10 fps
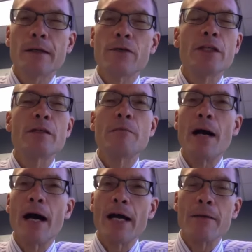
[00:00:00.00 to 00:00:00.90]
need to
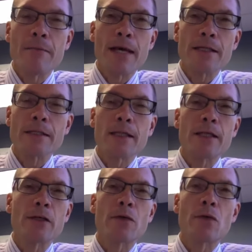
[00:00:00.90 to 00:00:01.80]
buy
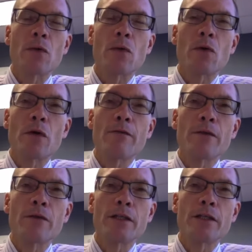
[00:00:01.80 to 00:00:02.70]
medicine or if
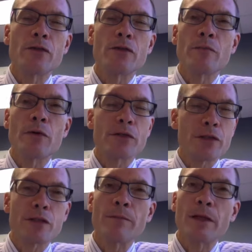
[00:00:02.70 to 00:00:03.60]
you need to
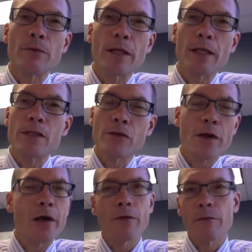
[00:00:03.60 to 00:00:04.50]
purchase something related to
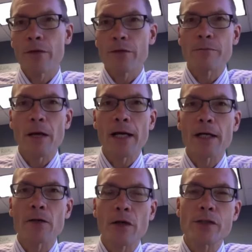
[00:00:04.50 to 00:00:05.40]
your health, whether it's buying
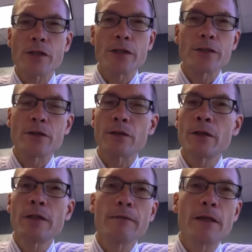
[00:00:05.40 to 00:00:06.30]
crutches or
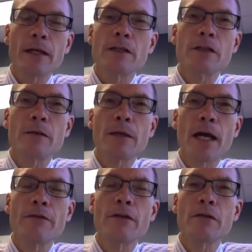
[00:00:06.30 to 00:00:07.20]
getting some
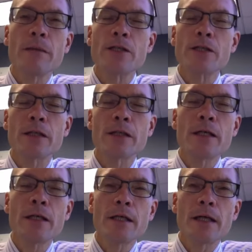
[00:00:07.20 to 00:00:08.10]
kind of information,
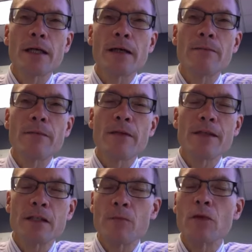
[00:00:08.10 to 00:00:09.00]

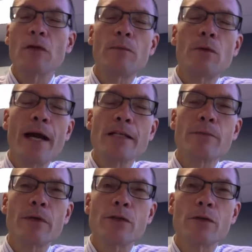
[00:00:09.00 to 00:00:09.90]
this is a little more
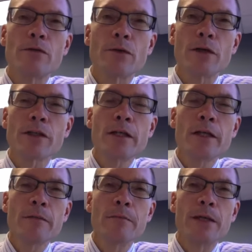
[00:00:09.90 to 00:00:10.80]
aspirational for us,
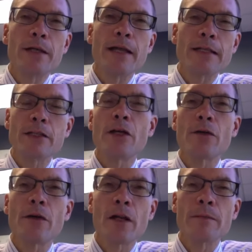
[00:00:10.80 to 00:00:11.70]
but that's
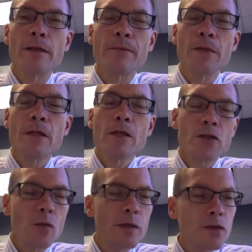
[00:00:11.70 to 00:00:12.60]
another element.
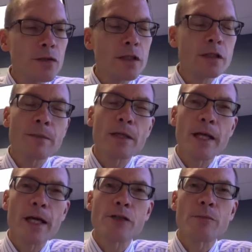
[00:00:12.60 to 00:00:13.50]
So we do see some
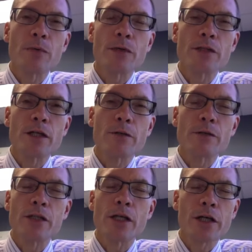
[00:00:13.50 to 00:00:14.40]
connection points there
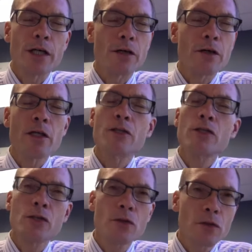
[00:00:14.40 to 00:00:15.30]
with Sharecare,
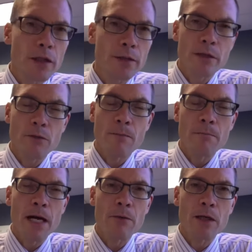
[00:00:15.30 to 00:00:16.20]
certainly with the
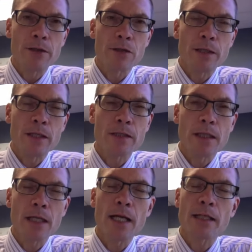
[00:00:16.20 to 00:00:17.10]
My Wellness piece
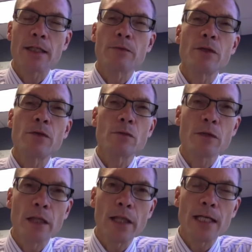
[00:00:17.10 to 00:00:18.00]
and connecting with the
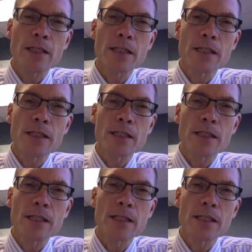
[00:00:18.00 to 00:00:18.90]
Real H
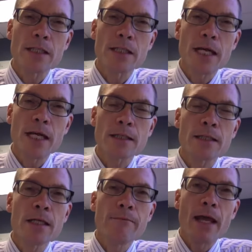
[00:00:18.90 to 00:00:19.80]

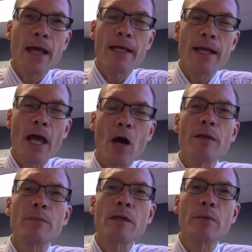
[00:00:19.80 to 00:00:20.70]
test and
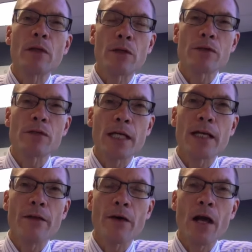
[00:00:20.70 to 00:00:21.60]
helping people
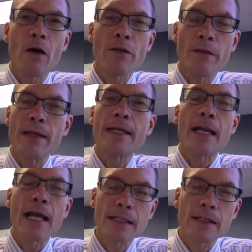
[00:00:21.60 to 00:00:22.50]
understand their health and then
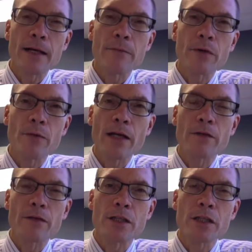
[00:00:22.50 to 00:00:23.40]
connecting them with the right
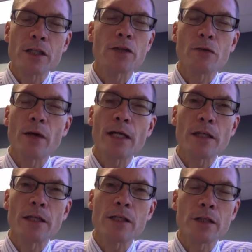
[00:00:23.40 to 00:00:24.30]
physician or the right
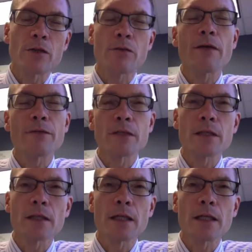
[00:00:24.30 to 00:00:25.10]
clinician or the right facility,